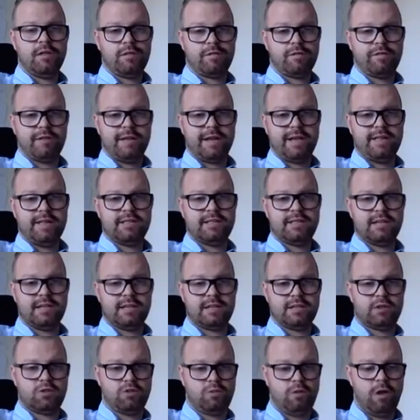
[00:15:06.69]
3,
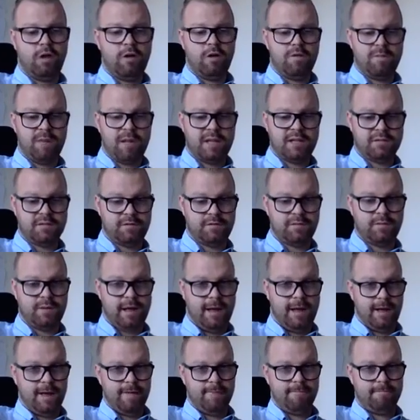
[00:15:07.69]
6, 12 months from
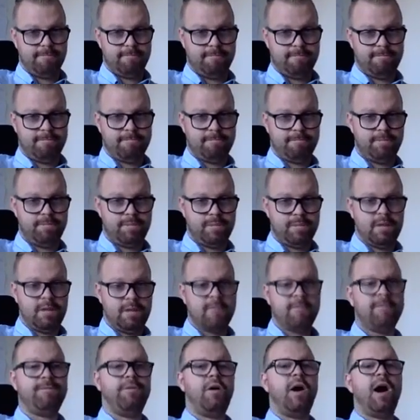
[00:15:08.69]
now,
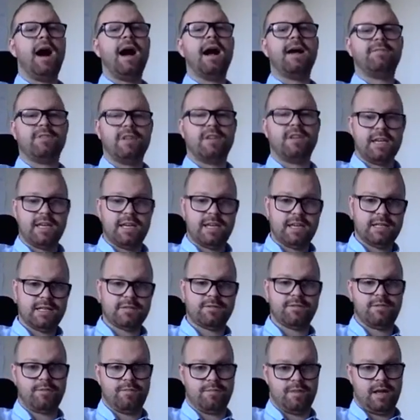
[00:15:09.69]
5
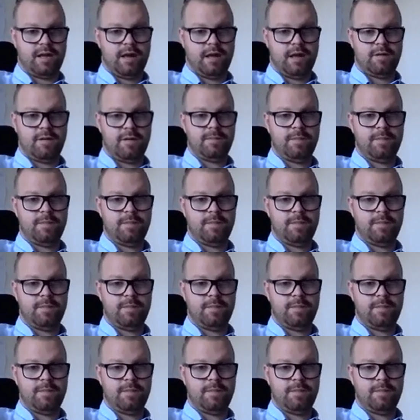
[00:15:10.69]
years from now.